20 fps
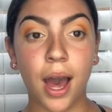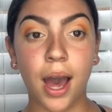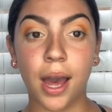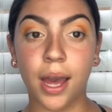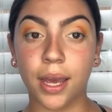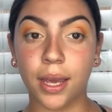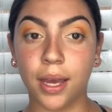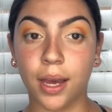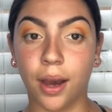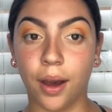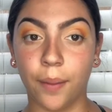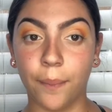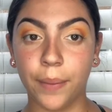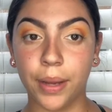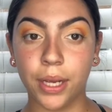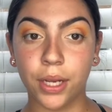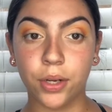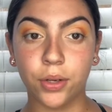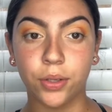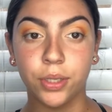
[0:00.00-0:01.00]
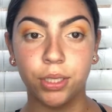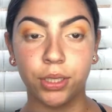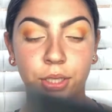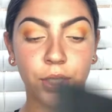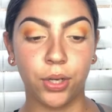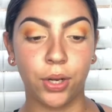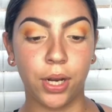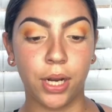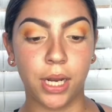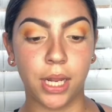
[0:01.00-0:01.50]
I cut my crease
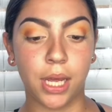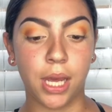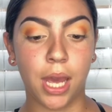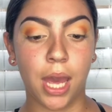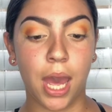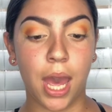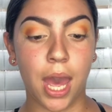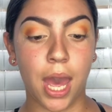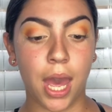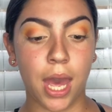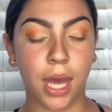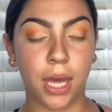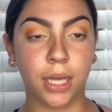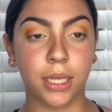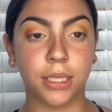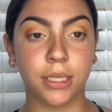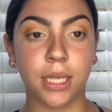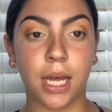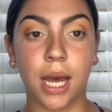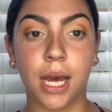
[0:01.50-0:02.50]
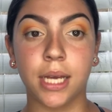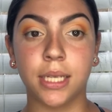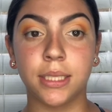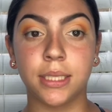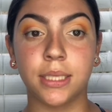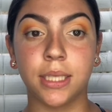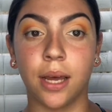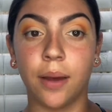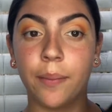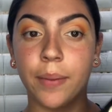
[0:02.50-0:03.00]
already and I
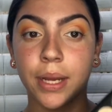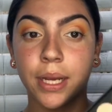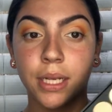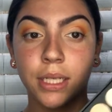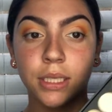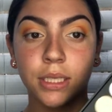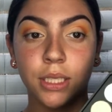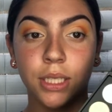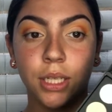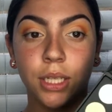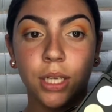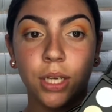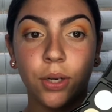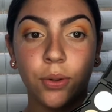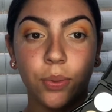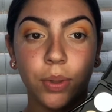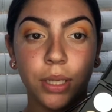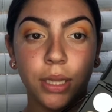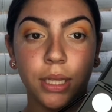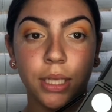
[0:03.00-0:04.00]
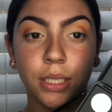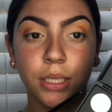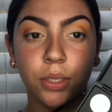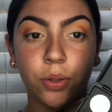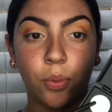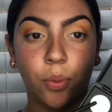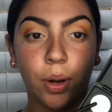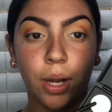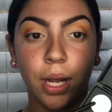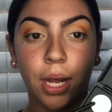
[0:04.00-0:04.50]
set my concealer with this
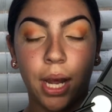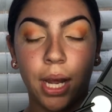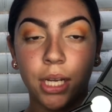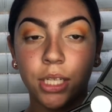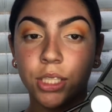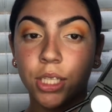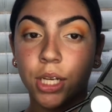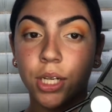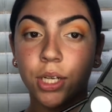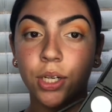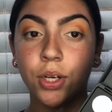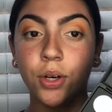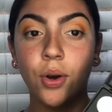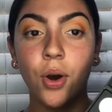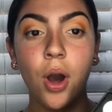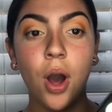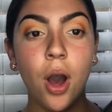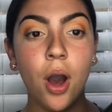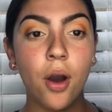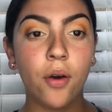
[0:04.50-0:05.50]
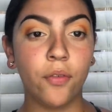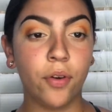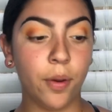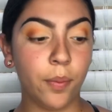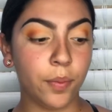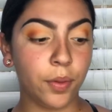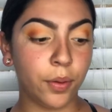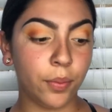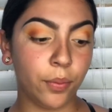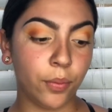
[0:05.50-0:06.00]
white eyeshadow
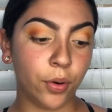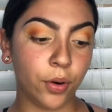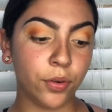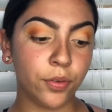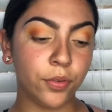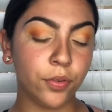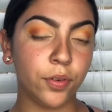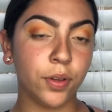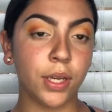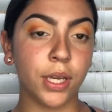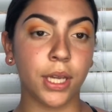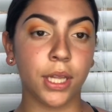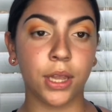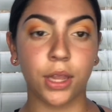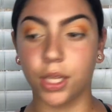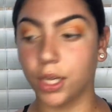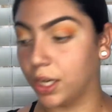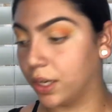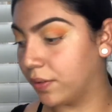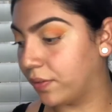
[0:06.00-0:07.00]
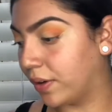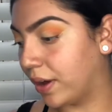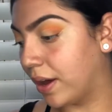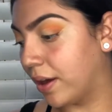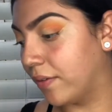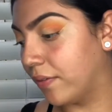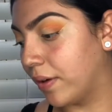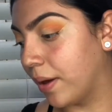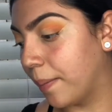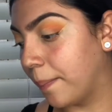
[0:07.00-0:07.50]
from the Morphe
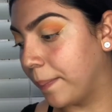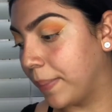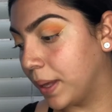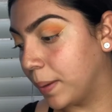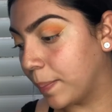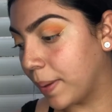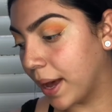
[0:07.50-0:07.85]
35B